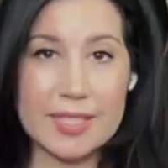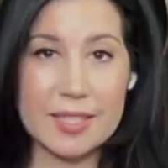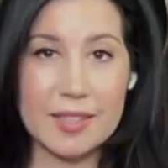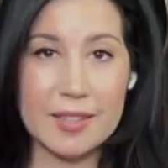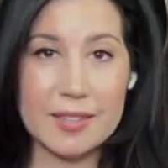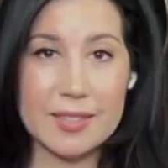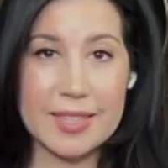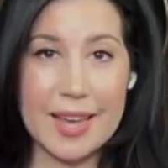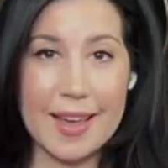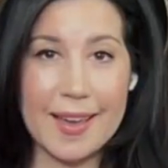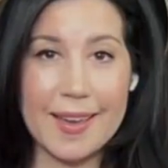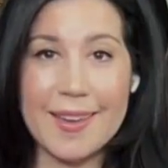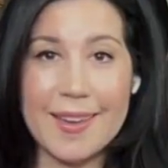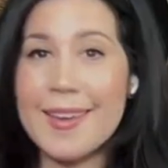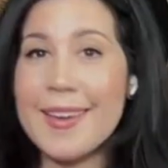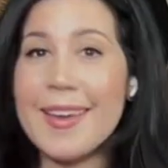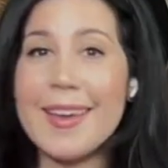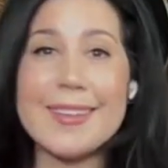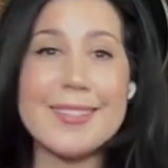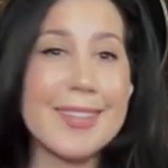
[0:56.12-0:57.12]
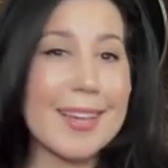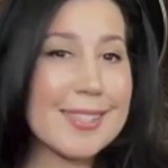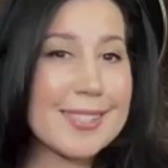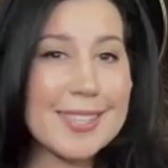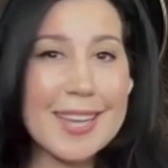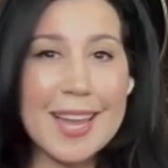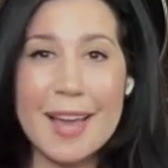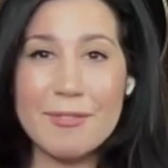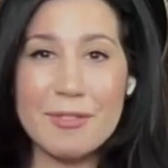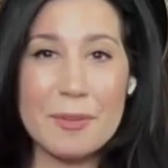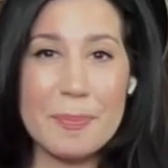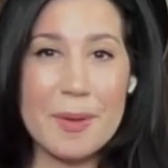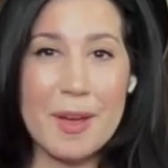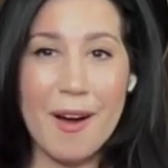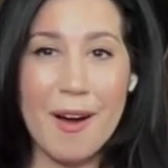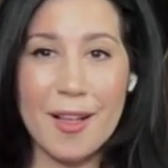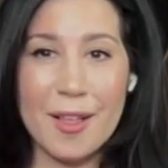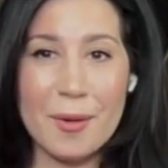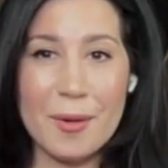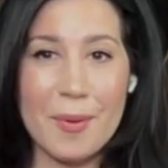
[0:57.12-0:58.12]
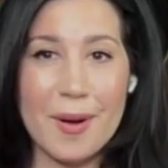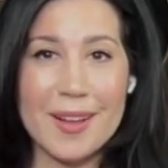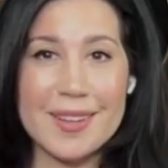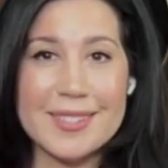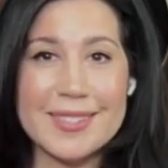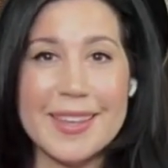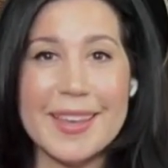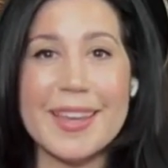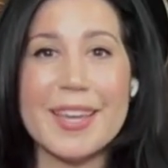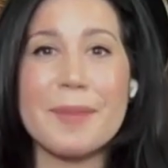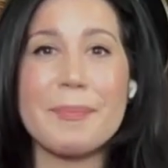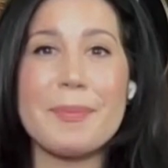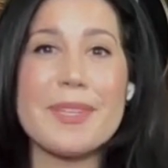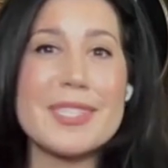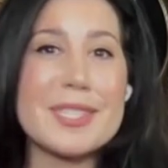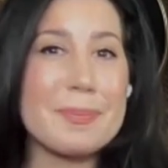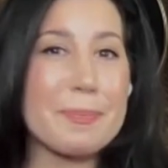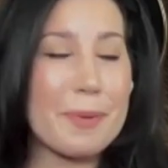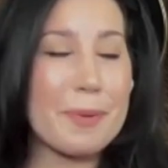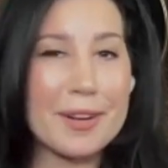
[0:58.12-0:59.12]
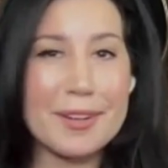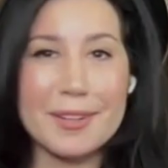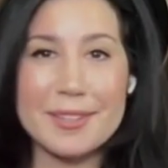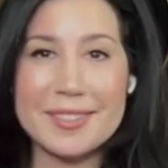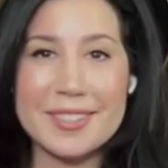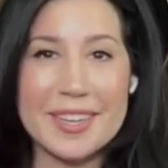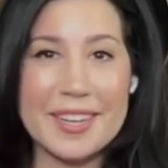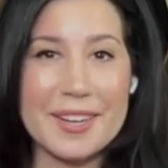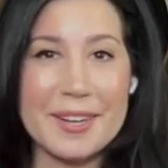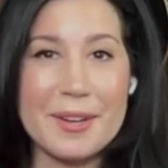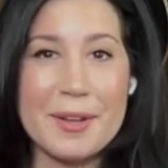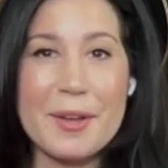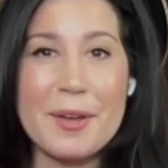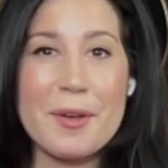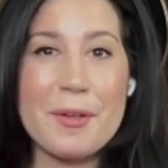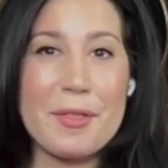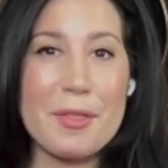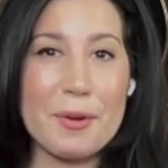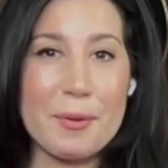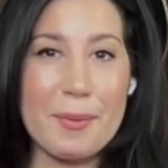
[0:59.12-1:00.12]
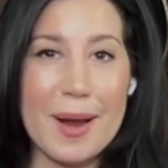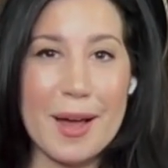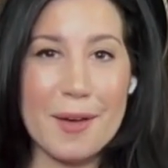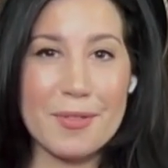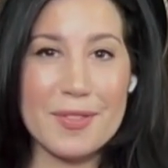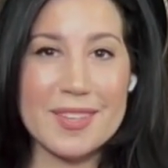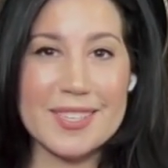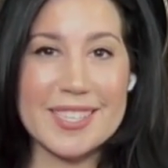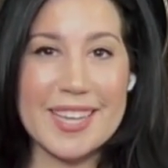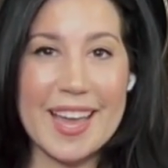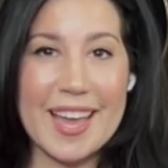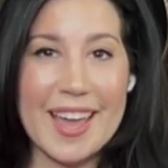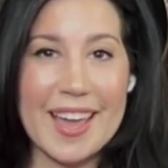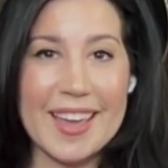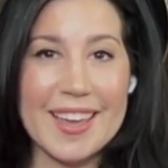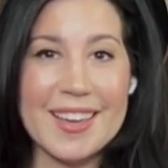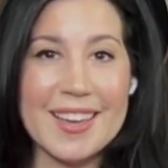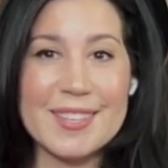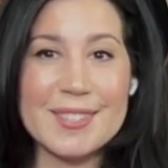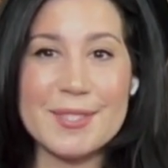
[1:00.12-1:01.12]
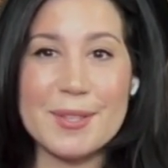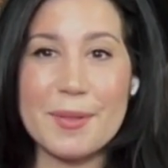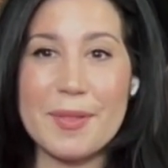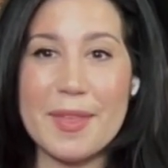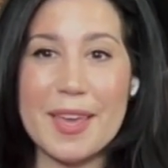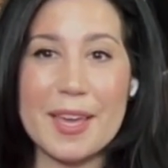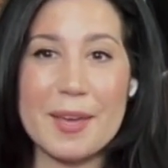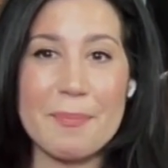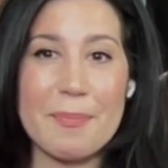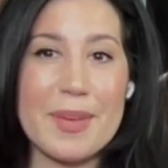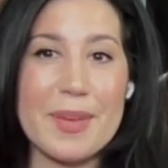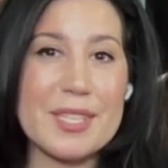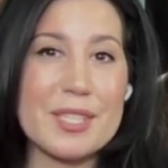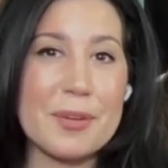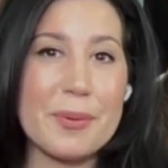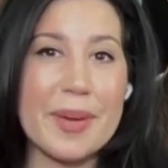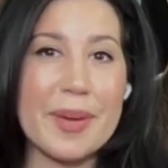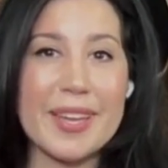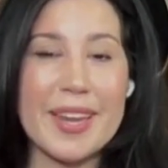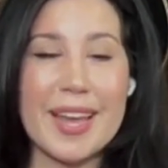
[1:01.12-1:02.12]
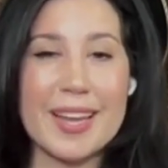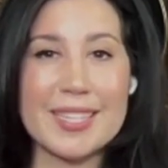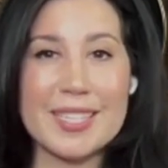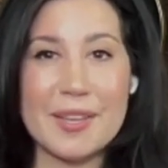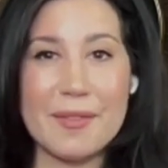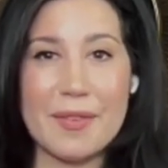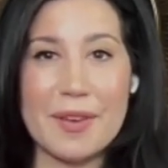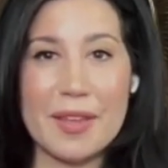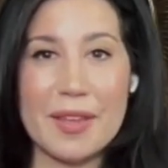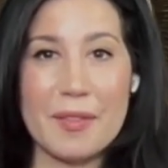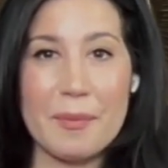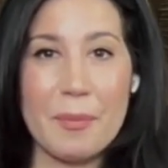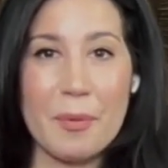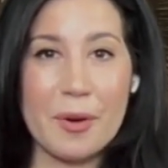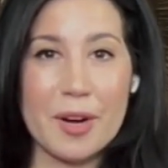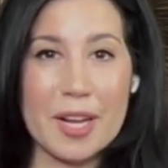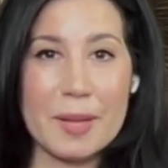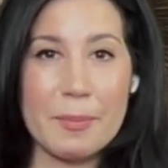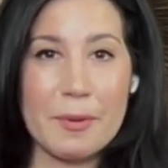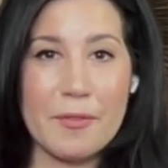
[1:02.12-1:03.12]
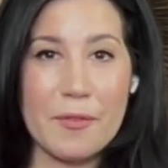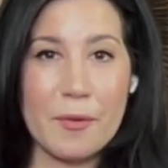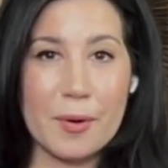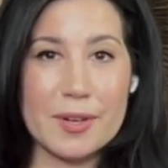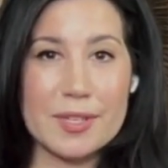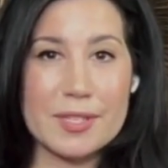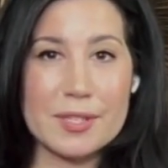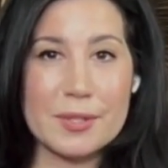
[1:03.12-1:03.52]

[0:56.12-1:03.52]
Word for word: single day. It doesn't have to be all at once, it could be sprinkled in throughout the day. So they can be doing an activity in the morning before